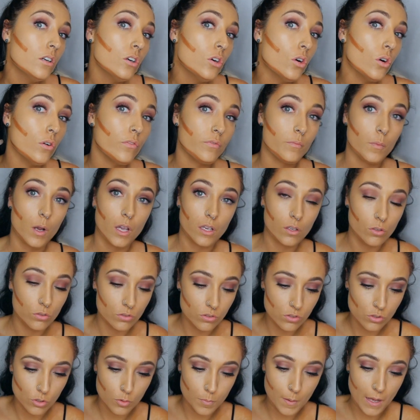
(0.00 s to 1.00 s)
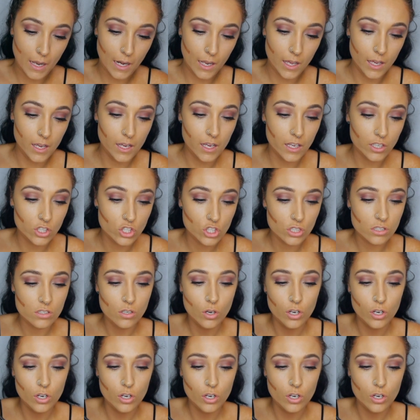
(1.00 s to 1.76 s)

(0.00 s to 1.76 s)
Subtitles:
of my contour palette, it's just